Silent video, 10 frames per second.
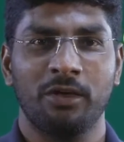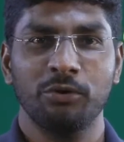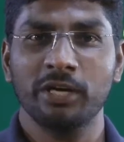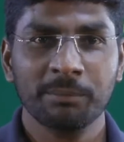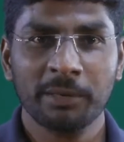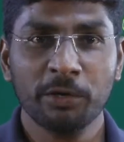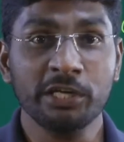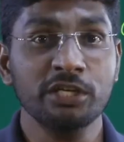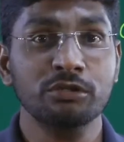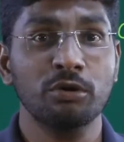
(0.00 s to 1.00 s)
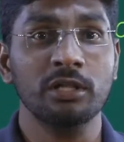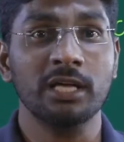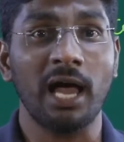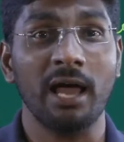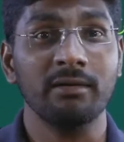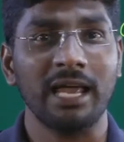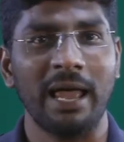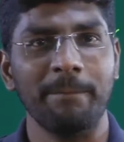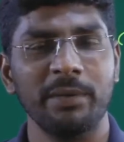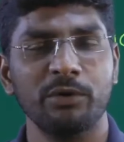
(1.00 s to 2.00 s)
You get my point? It is called the
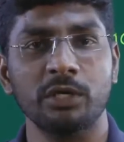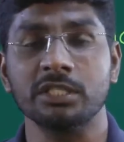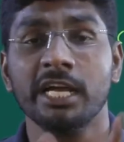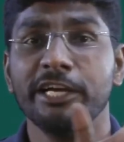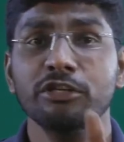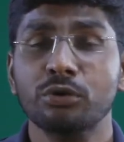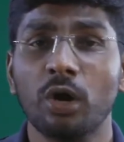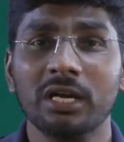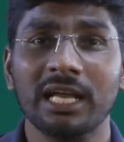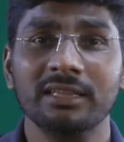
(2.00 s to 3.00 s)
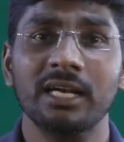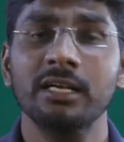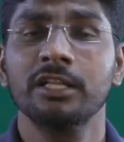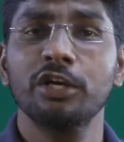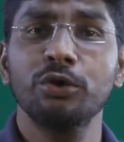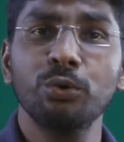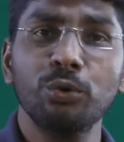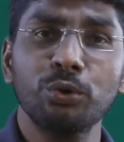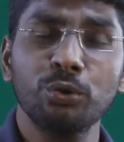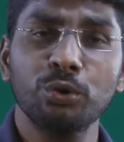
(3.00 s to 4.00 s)
unambiguous. It is not like that the
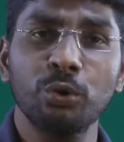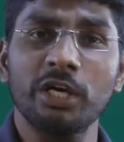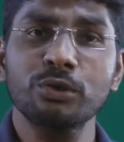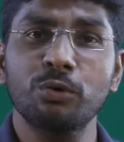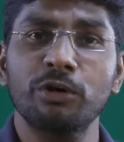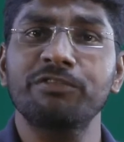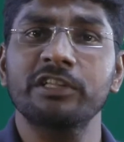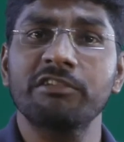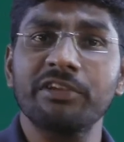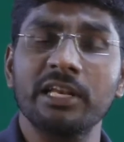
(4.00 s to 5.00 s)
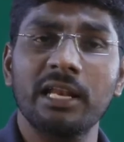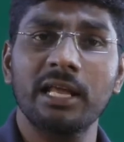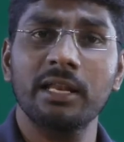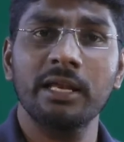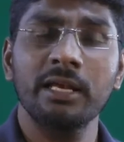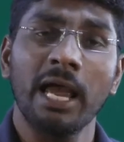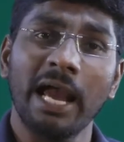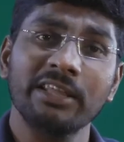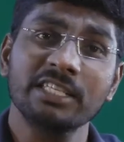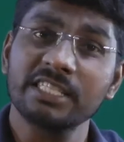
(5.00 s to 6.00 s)
U U U is code for the phenylalanine
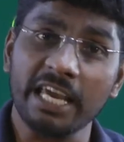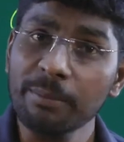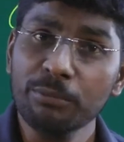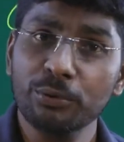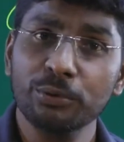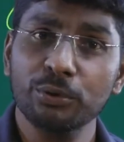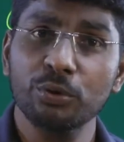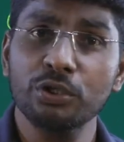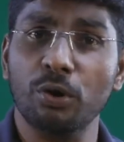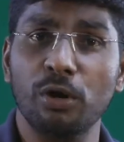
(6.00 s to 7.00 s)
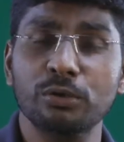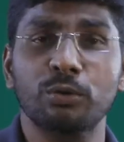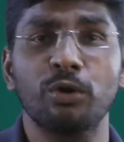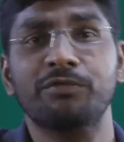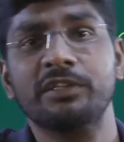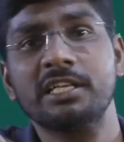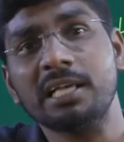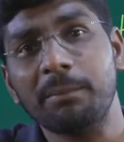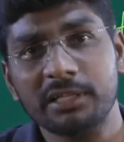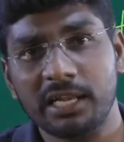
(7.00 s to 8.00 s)
and the same U U U is also code for the
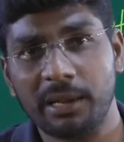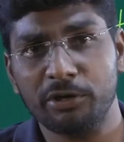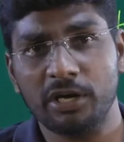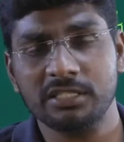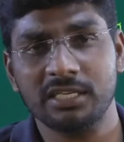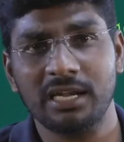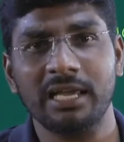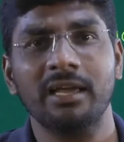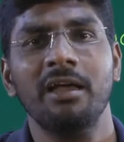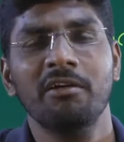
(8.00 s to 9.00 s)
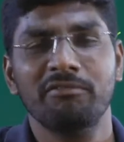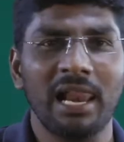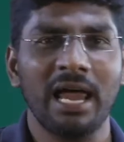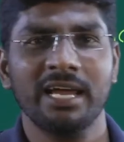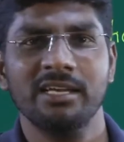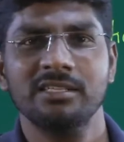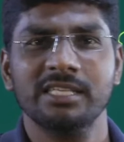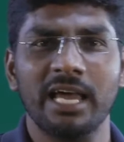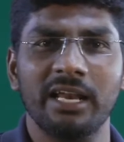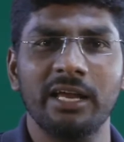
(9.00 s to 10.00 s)
some other amino acid like a valine,
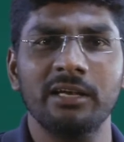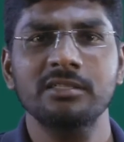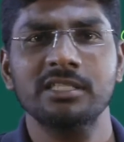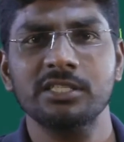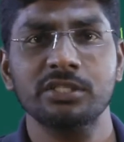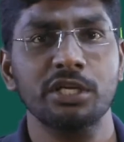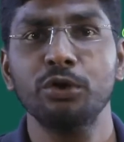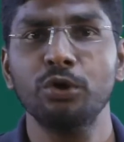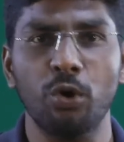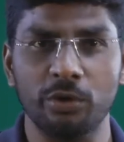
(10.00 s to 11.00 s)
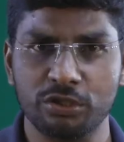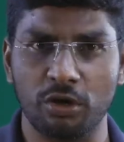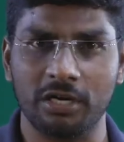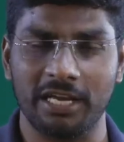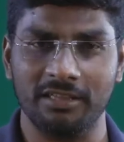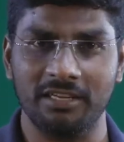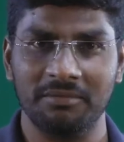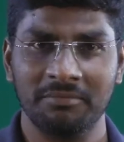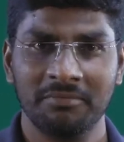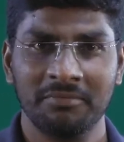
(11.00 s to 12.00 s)
serine, cysteine. No, it's not like
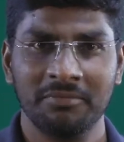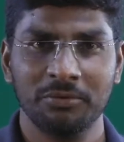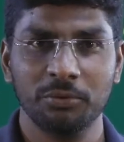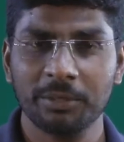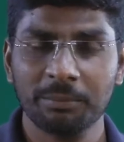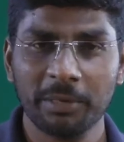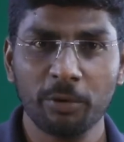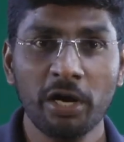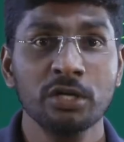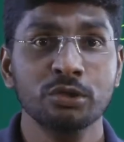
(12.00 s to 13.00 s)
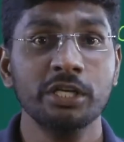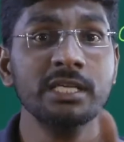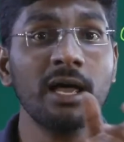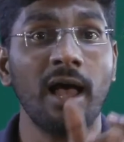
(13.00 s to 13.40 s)
that. You get my point? So it is